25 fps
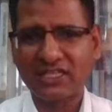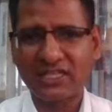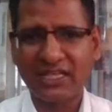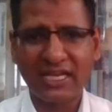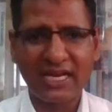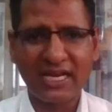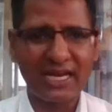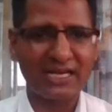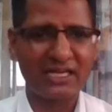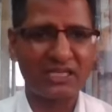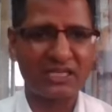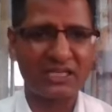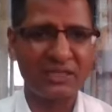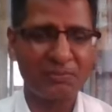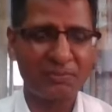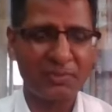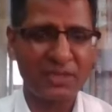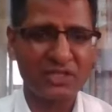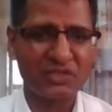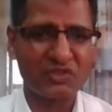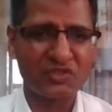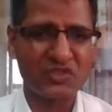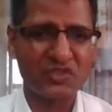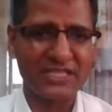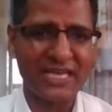there are
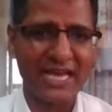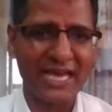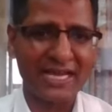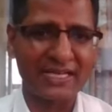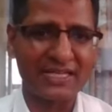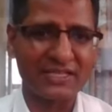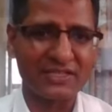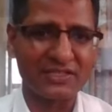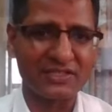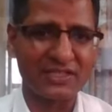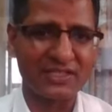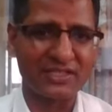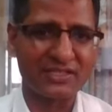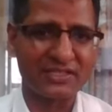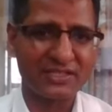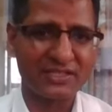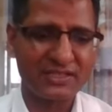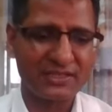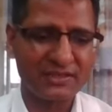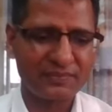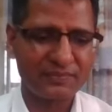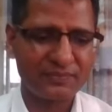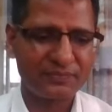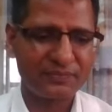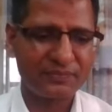different
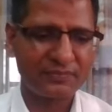challenges.